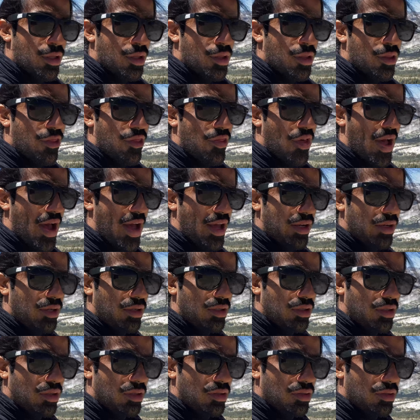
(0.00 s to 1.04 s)
that
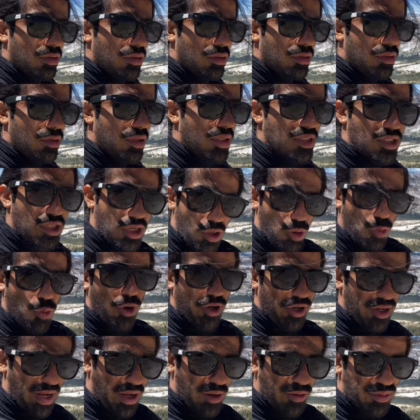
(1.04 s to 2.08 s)
it's going to work
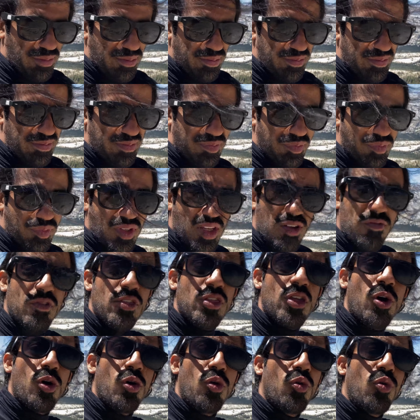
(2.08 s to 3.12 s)
out even
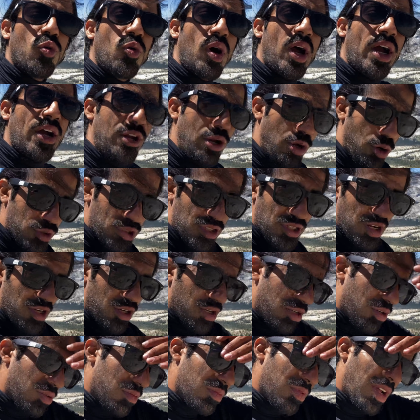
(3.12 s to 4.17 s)
though i know it's not
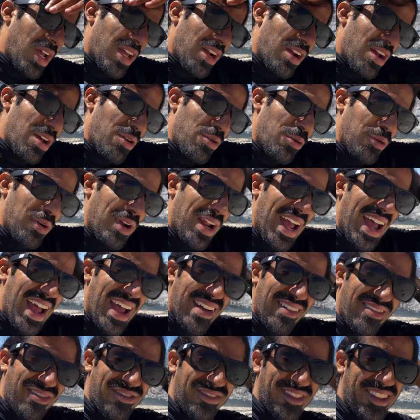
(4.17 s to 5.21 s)
going to i don't
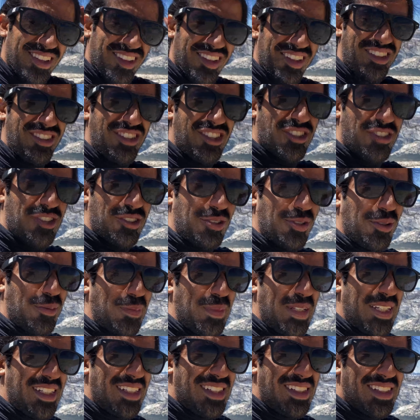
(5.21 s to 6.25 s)
have the logistical
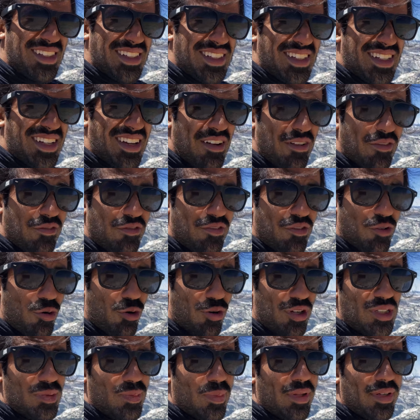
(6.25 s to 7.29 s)
means of or
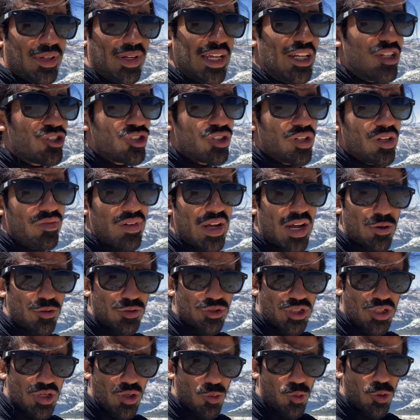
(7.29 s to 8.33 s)
explanation of how it's
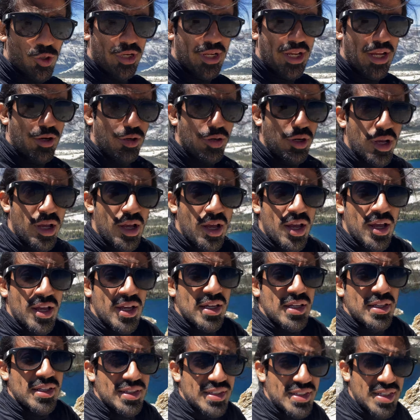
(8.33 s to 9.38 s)
going to work out,
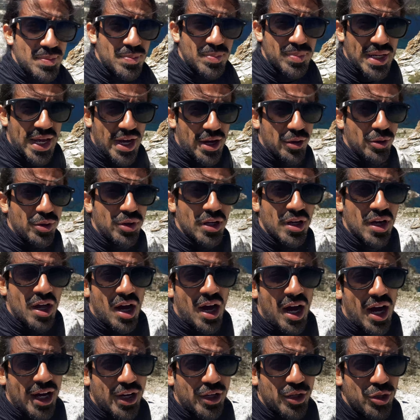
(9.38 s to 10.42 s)
deep down,
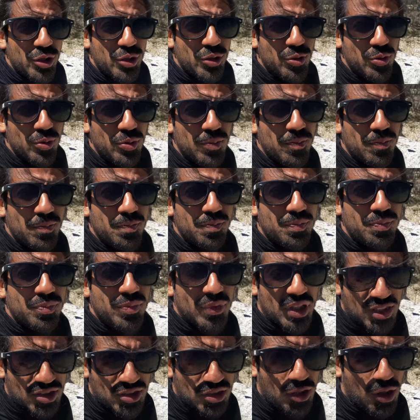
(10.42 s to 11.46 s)
I knew
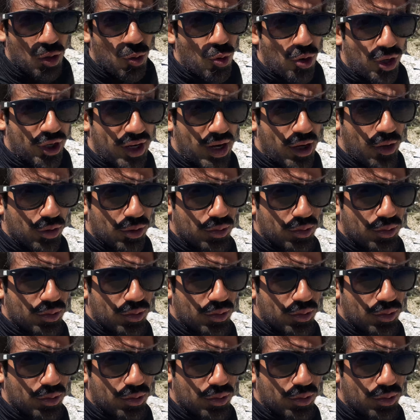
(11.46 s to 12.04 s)
it's going to work out.